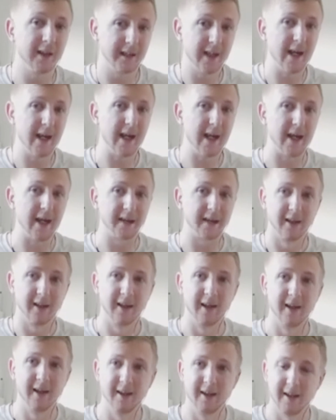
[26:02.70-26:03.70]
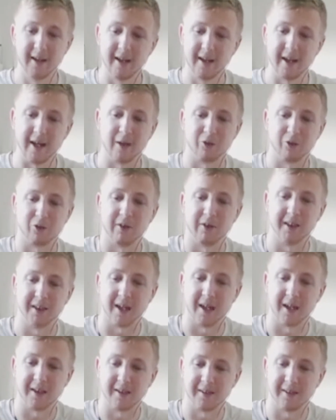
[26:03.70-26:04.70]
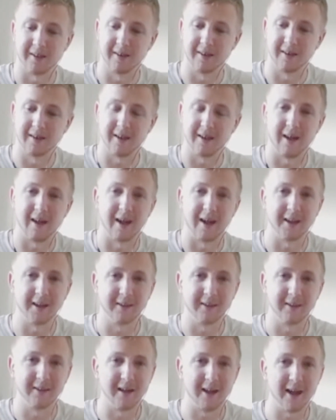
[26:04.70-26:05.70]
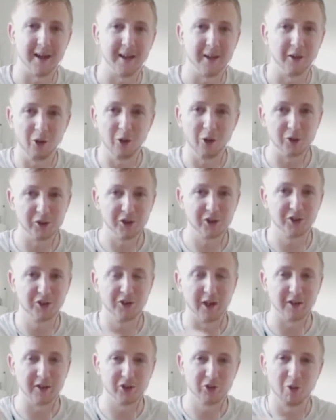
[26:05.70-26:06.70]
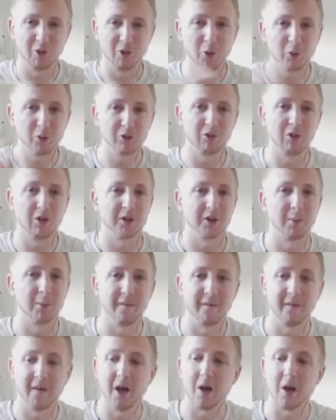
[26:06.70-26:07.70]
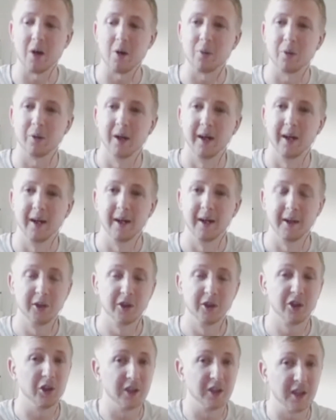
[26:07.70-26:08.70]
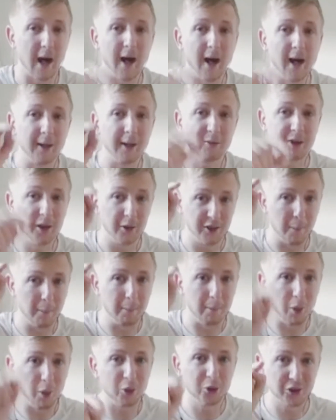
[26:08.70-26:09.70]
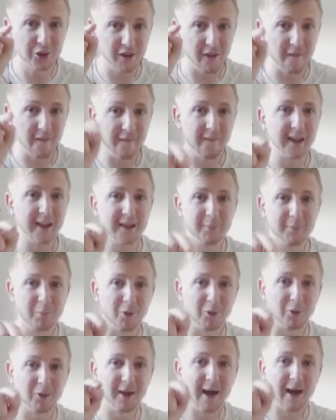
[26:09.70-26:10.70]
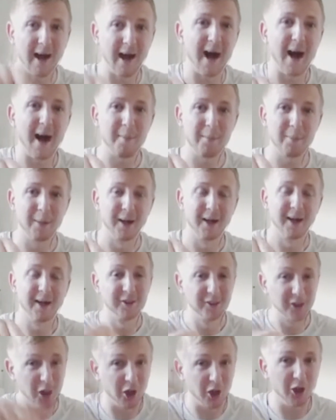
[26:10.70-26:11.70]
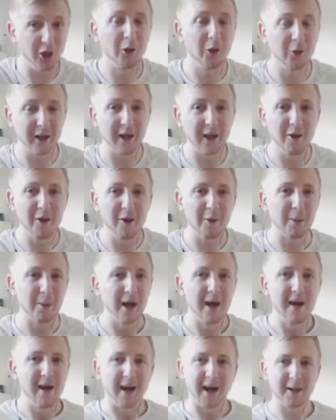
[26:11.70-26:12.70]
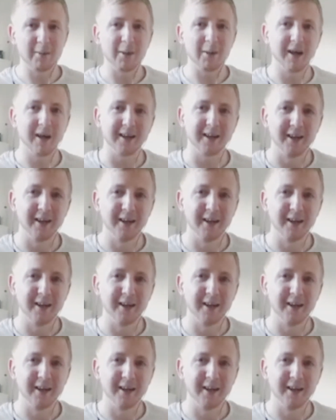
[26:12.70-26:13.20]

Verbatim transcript: did, Alka, is I, I, I looked, I scrolled across my phone mm. to type to, to push the Facebook app to load it up. And I'm like,